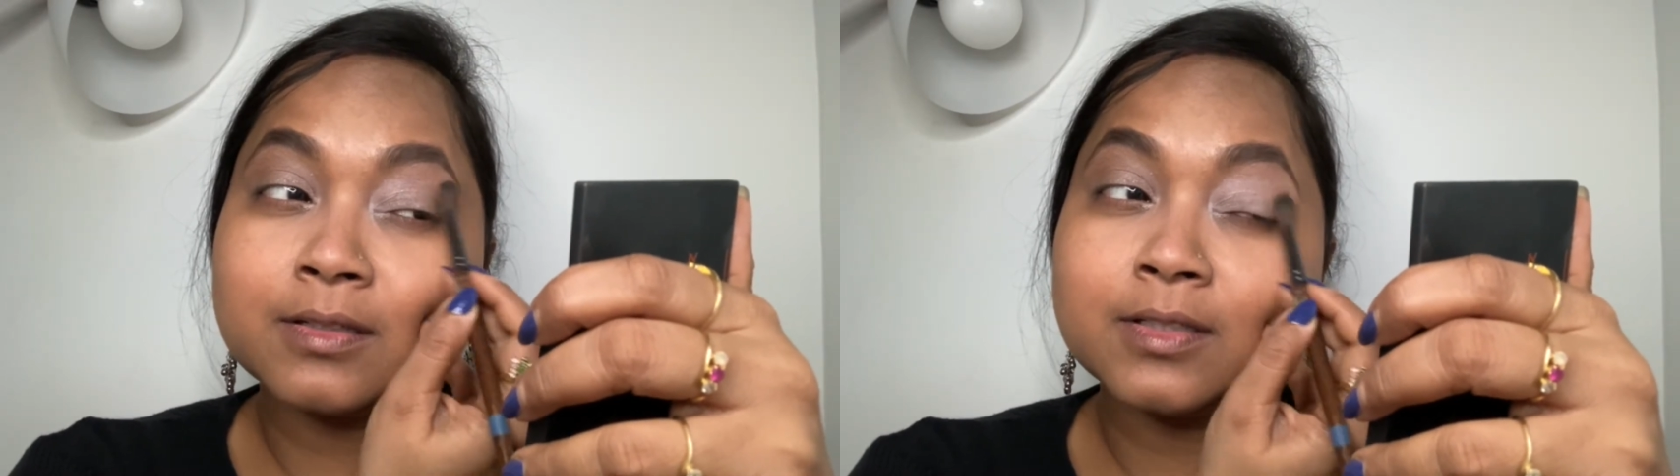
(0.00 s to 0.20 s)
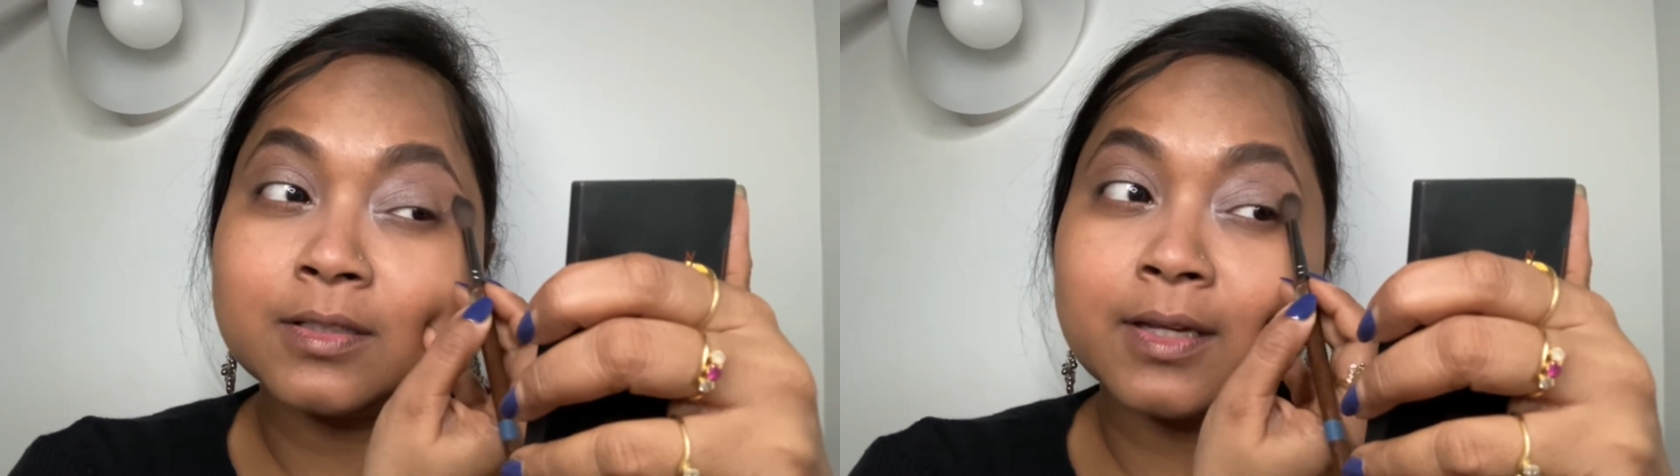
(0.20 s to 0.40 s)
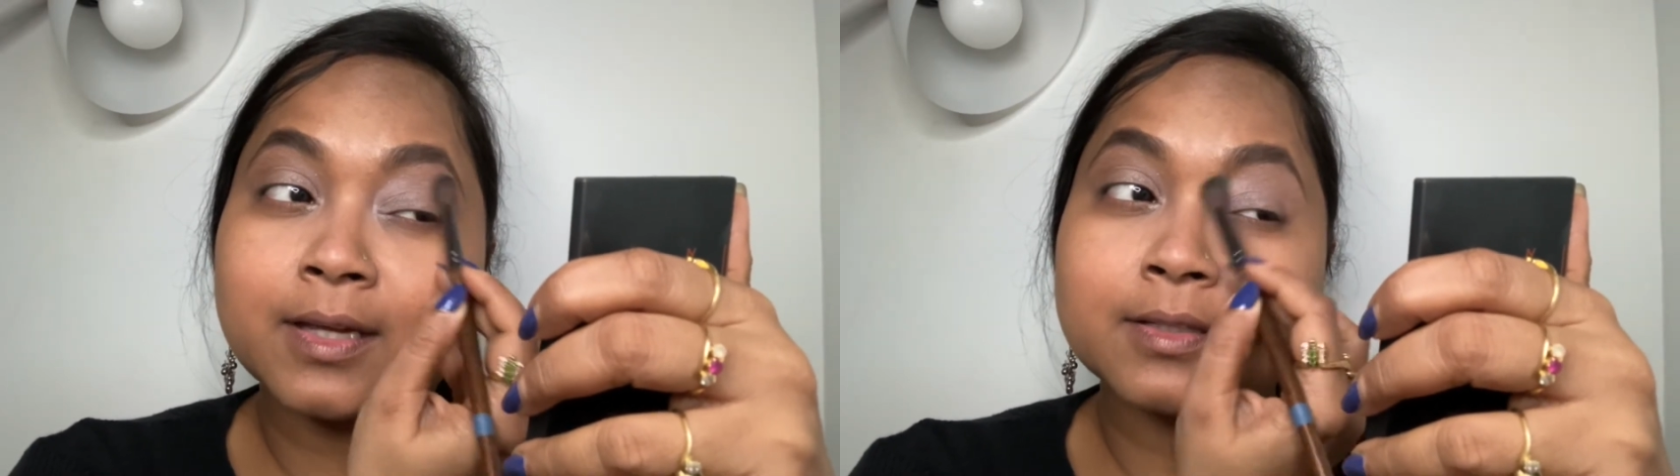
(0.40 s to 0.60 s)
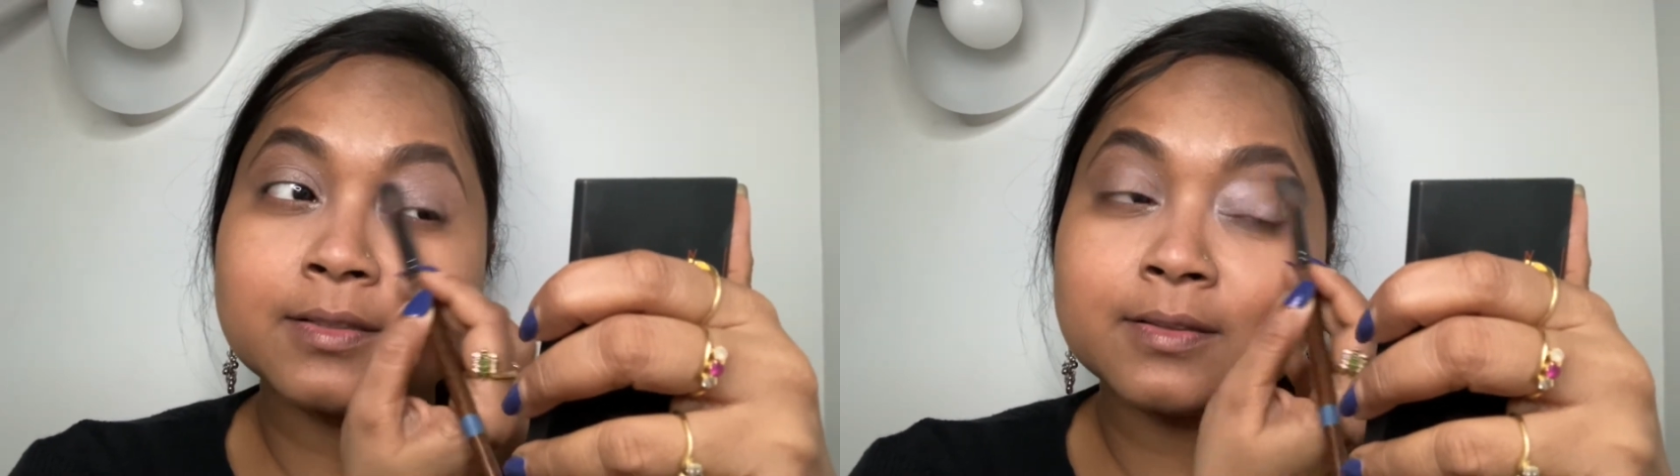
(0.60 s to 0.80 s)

together.